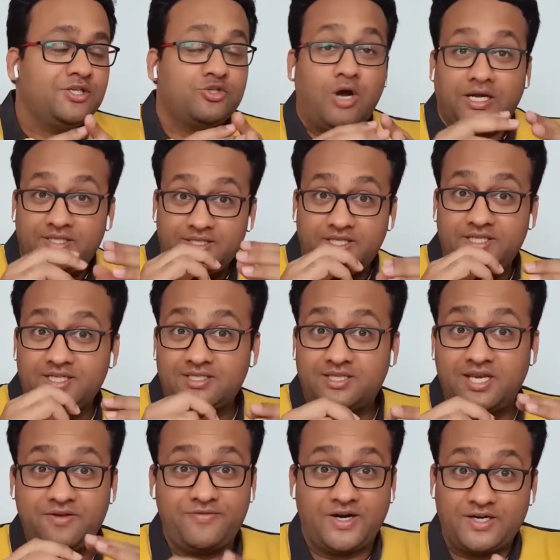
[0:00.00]
So I think these are
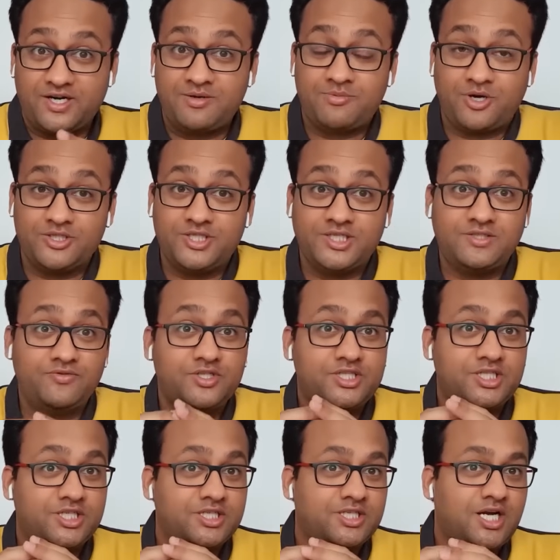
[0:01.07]
three front-end projects
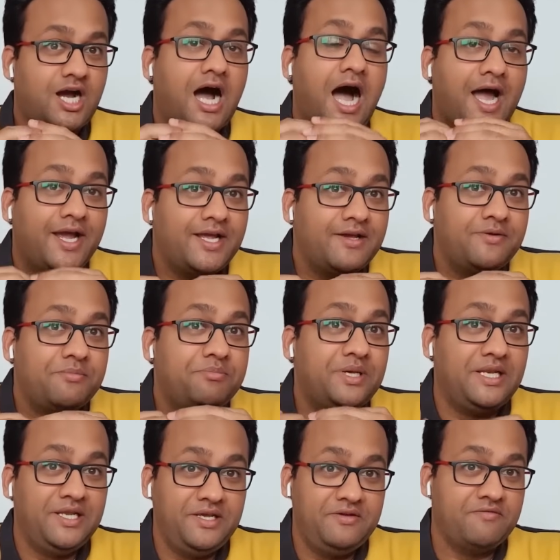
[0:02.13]
which I
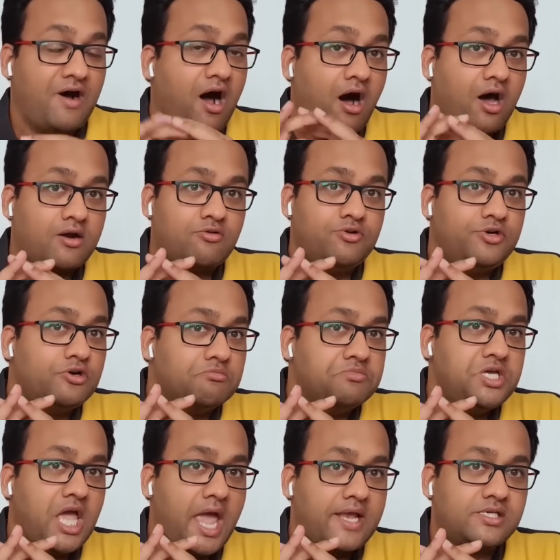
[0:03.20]
believe are going to
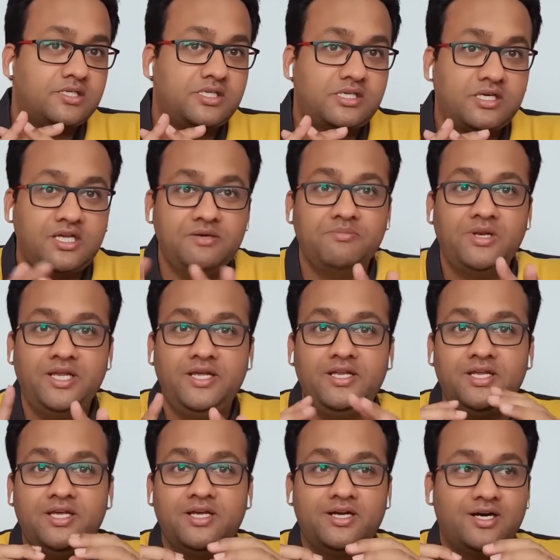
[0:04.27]
be
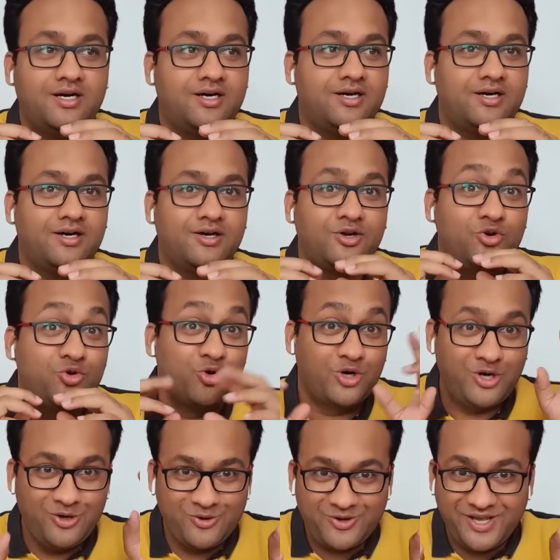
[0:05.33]
extremely
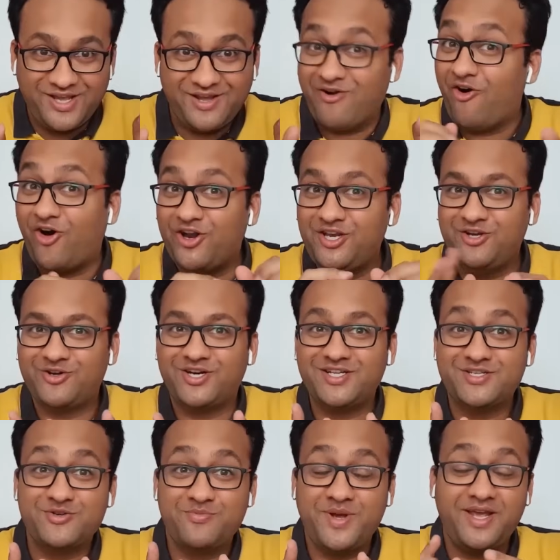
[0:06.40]
good looking on your
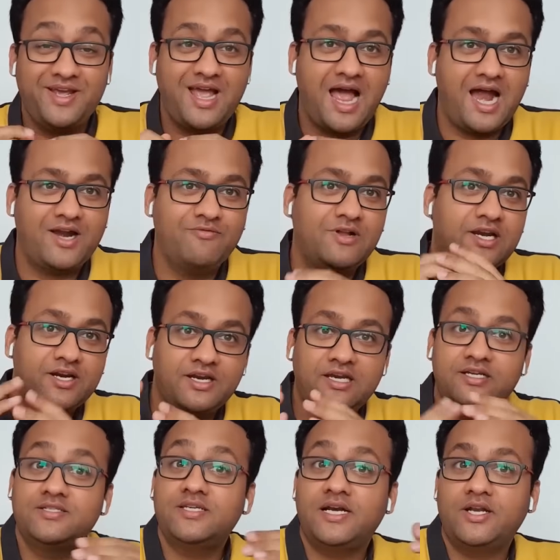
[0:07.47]
resume and will
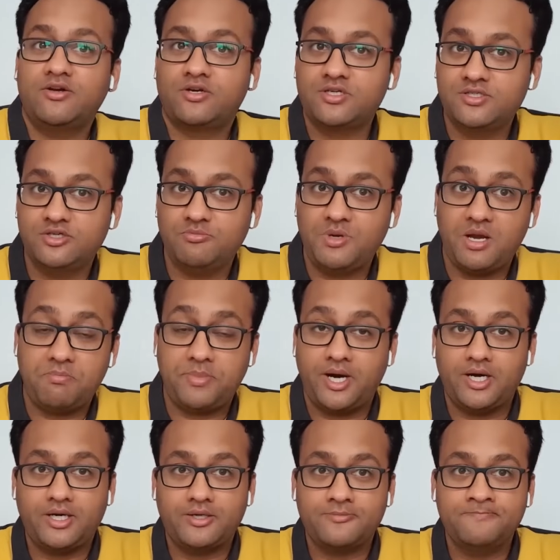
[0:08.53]
really set your resume
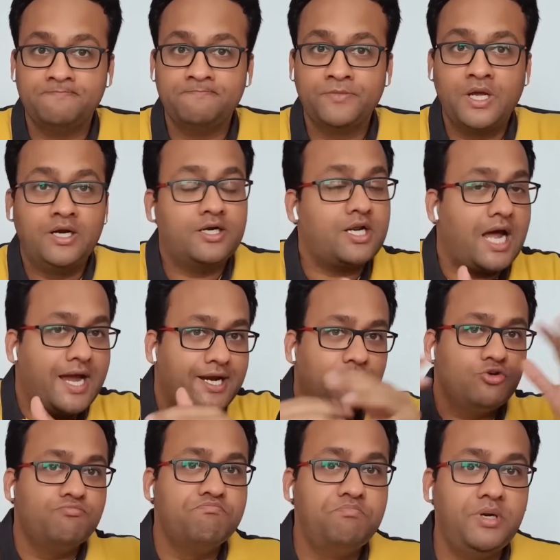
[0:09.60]
apart. Try
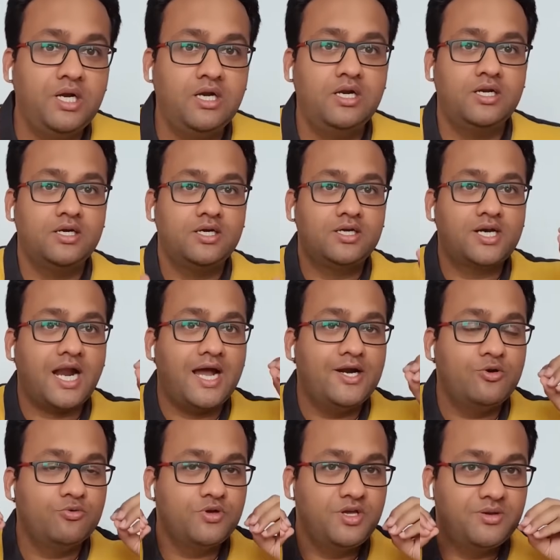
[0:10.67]
to build, try
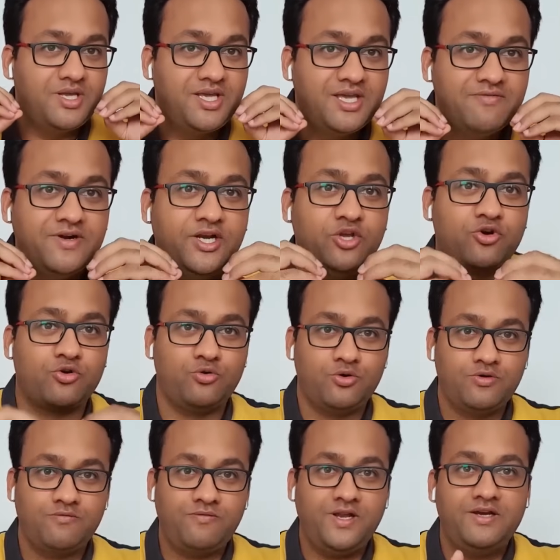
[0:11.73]
to give it your
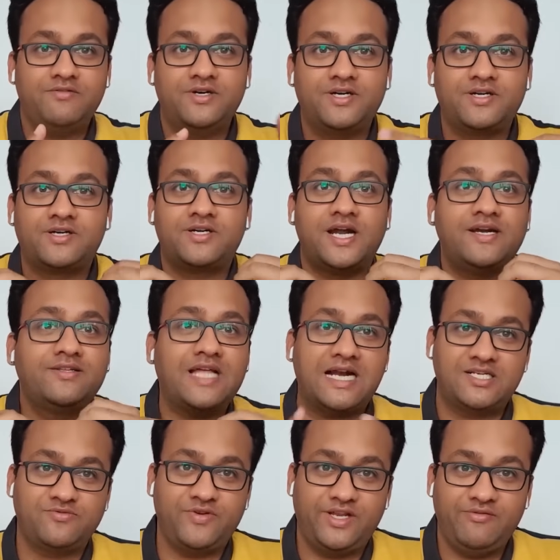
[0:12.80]
own flavor, right?
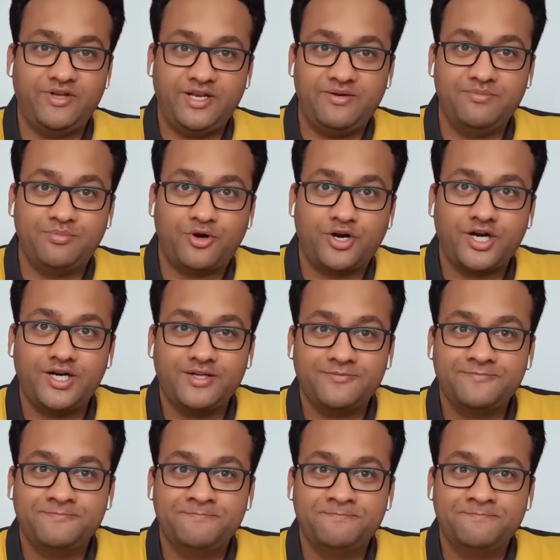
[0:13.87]
That's very, very important.